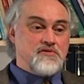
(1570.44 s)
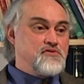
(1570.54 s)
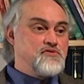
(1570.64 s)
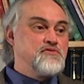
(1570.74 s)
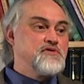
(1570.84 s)

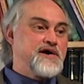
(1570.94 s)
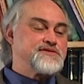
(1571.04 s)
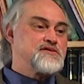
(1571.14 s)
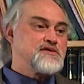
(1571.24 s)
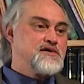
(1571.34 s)
Who
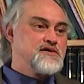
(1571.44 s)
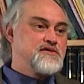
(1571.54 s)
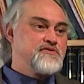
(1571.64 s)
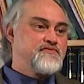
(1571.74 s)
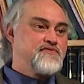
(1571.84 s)
hasn't heard
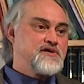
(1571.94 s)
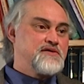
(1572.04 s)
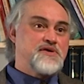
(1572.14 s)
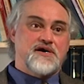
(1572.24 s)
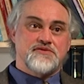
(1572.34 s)
of
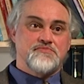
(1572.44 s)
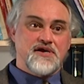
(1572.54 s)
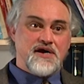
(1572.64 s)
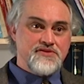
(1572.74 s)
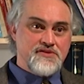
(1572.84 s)
Mahatma
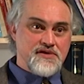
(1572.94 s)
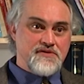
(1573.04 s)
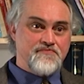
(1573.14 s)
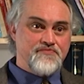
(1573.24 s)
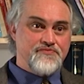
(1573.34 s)
Gandhi,
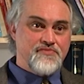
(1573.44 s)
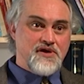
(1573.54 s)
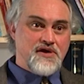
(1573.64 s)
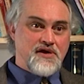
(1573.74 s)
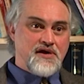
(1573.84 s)

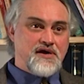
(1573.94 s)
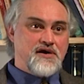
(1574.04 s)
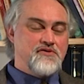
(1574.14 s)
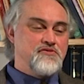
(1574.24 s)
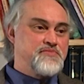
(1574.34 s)

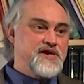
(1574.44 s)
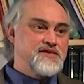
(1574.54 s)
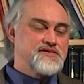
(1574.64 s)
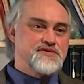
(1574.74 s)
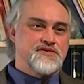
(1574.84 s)
who played
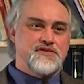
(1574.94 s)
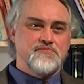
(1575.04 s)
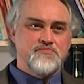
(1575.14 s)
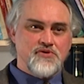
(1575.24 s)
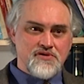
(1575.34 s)
such an
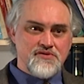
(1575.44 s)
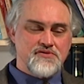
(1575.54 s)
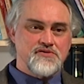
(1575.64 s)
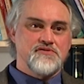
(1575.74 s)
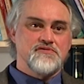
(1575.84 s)
important
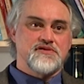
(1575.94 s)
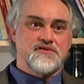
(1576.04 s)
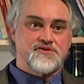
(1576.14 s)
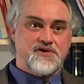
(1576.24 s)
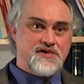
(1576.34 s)
role in the
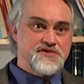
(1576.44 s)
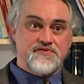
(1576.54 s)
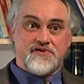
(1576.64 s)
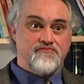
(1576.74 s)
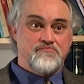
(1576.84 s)

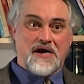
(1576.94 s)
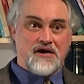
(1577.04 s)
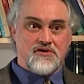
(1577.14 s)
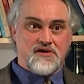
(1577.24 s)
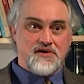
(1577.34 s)
transfer of
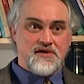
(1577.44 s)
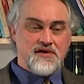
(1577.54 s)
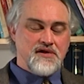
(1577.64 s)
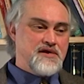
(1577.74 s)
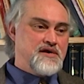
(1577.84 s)
power
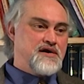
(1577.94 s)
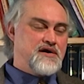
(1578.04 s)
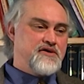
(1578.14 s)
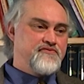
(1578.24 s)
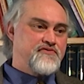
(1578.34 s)

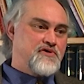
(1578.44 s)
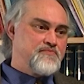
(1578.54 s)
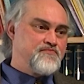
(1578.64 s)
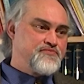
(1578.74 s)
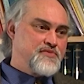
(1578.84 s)

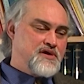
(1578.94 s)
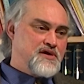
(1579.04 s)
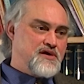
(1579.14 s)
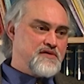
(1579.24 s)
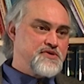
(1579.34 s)
from
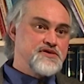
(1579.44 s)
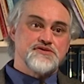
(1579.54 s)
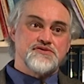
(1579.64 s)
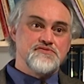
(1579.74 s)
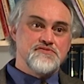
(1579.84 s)

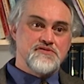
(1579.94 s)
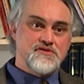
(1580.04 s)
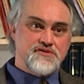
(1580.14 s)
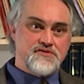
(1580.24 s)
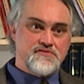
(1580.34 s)
British rule
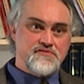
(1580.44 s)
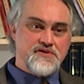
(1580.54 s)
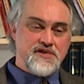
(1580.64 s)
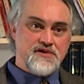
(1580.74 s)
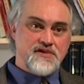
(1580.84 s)
to
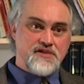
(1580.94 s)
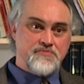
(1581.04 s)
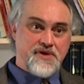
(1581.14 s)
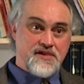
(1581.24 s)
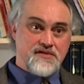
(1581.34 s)
Indian
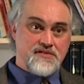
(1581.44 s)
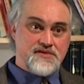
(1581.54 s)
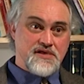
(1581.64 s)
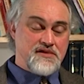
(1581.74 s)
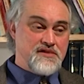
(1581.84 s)

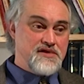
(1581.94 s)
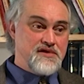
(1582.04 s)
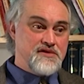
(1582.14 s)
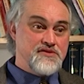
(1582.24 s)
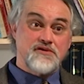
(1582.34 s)
independence, and
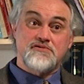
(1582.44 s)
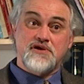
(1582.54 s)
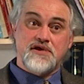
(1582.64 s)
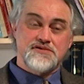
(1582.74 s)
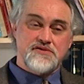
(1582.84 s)
indeed in the
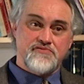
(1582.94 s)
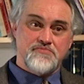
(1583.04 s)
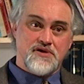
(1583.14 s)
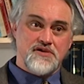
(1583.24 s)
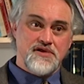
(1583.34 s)
creation of
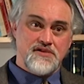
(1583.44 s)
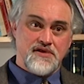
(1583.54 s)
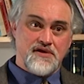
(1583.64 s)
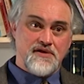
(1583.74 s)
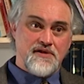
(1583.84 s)
modern India,